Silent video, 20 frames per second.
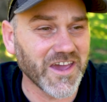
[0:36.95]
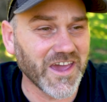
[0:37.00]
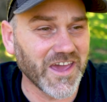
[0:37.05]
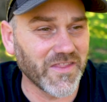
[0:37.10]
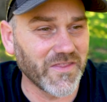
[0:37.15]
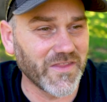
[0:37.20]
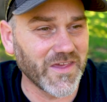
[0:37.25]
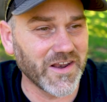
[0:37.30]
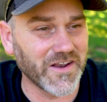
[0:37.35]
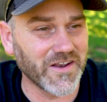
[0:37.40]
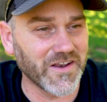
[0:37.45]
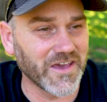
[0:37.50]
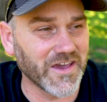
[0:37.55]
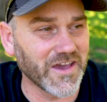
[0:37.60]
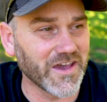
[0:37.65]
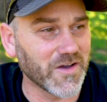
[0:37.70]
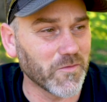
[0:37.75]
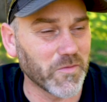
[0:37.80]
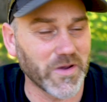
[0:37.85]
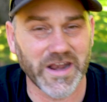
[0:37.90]
And then
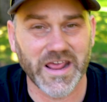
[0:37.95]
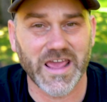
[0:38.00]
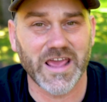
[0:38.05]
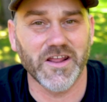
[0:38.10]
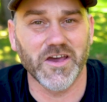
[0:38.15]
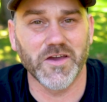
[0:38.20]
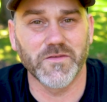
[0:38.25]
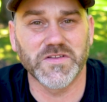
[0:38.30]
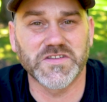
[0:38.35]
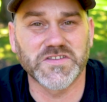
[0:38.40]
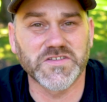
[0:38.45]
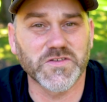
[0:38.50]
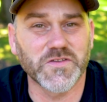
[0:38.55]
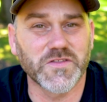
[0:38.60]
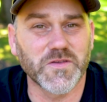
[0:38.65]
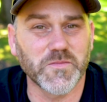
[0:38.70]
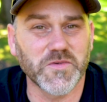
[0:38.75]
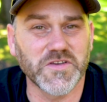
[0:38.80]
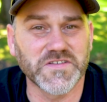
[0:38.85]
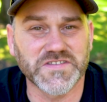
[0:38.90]
we're going to head over to
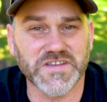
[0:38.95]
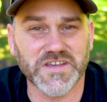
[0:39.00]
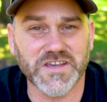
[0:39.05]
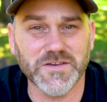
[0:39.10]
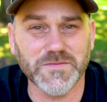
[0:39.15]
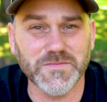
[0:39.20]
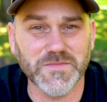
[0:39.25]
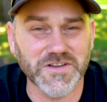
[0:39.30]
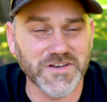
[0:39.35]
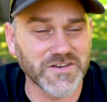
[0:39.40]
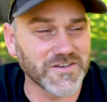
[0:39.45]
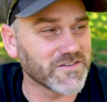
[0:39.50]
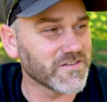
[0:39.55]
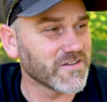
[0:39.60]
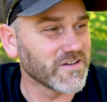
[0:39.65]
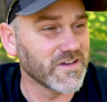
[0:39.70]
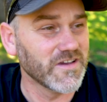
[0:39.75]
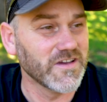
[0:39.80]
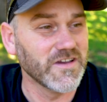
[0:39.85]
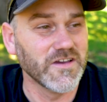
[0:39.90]
the museum
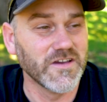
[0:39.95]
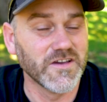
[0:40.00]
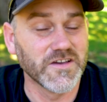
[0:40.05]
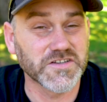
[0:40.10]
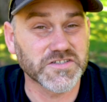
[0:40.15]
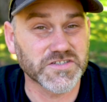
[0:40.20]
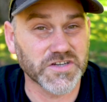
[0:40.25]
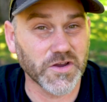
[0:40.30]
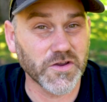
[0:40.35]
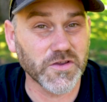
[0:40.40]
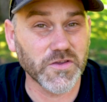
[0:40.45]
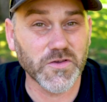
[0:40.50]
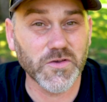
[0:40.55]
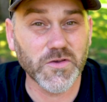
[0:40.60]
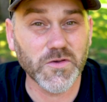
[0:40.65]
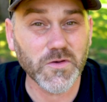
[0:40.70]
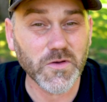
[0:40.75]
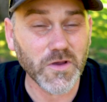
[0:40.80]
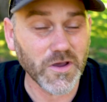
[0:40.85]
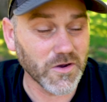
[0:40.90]
and show
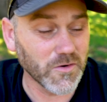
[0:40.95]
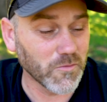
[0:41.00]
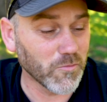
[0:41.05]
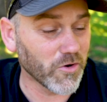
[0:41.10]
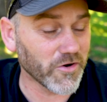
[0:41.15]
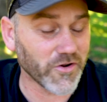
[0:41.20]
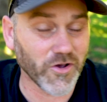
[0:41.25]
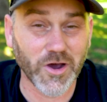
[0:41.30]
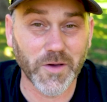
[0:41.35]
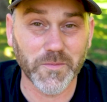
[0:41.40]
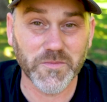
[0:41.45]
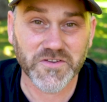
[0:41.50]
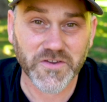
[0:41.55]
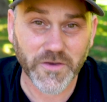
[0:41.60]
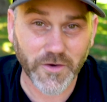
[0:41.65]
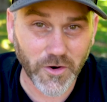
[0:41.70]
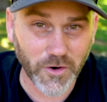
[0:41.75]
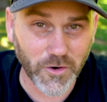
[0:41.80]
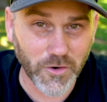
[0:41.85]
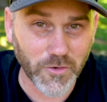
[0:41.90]
you what I'm
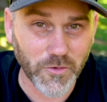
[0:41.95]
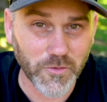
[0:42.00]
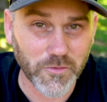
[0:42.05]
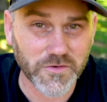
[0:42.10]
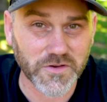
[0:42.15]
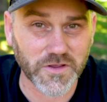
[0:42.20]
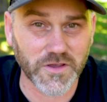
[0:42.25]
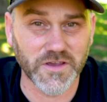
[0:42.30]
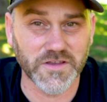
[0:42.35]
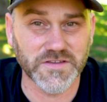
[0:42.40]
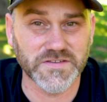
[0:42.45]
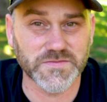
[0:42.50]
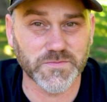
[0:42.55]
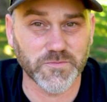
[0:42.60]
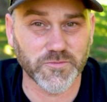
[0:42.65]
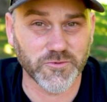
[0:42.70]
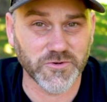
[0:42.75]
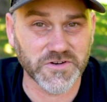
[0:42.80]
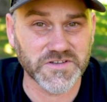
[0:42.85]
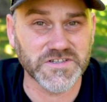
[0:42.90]
told is
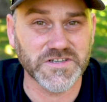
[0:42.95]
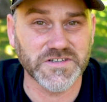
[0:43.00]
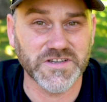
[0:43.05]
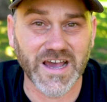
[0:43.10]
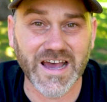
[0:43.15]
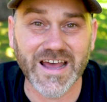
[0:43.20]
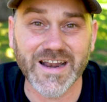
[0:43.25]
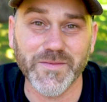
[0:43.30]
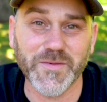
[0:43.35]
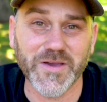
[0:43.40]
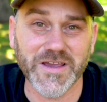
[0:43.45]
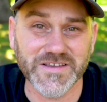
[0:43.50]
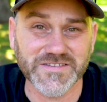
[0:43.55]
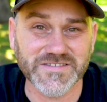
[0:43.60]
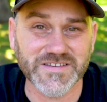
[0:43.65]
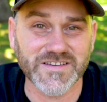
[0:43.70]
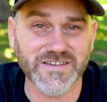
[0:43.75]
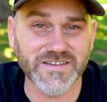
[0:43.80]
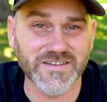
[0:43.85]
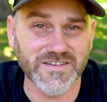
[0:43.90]
pretty darn
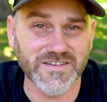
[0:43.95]
amazing.